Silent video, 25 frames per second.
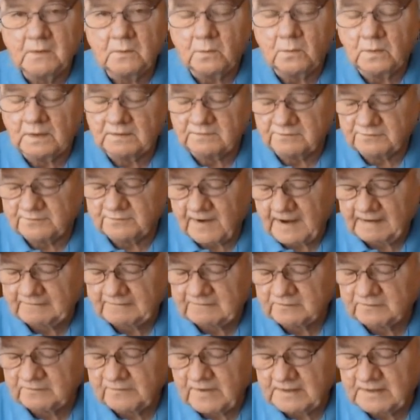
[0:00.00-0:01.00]
Won
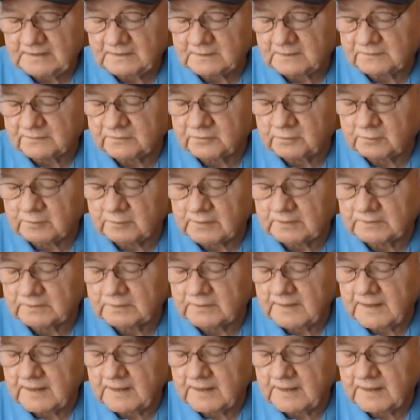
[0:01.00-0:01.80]
five of eight in his career to